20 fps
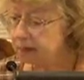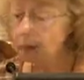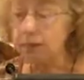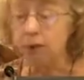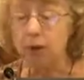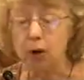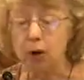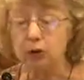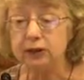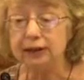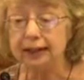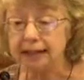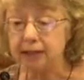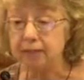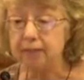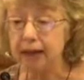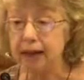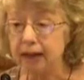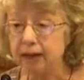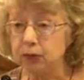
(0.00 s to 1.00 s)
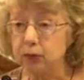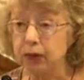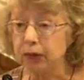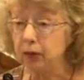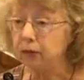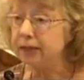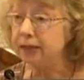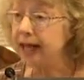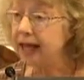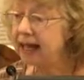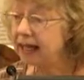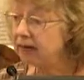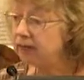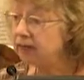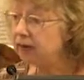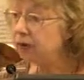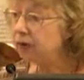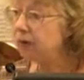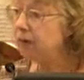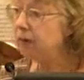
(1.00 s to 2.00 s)
boats impact whale
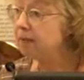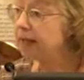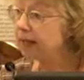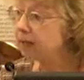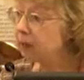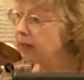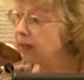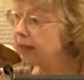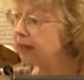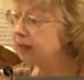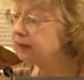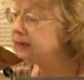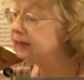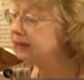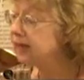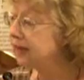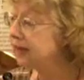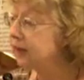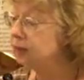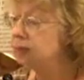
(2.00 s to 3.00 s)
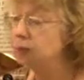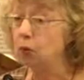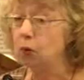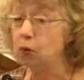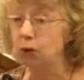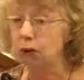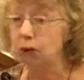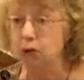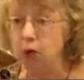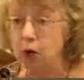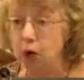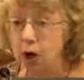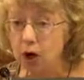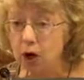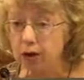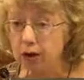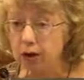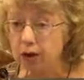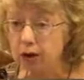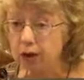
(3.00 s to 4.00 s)
behavior. They make whales stay underwater
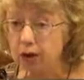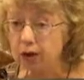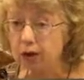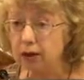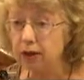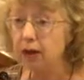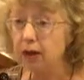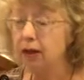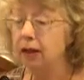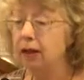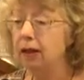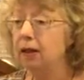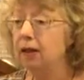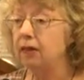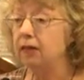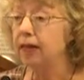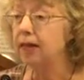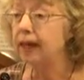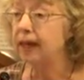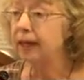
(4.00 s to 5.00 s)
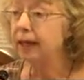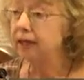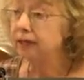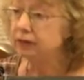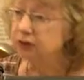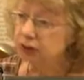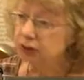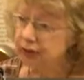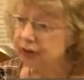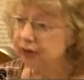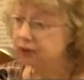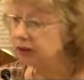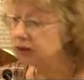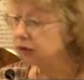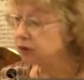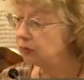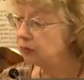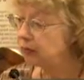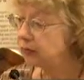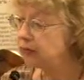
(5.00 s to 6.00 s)
longer. They change
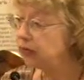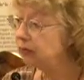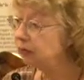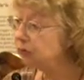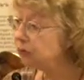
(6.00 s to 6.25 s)
their direction of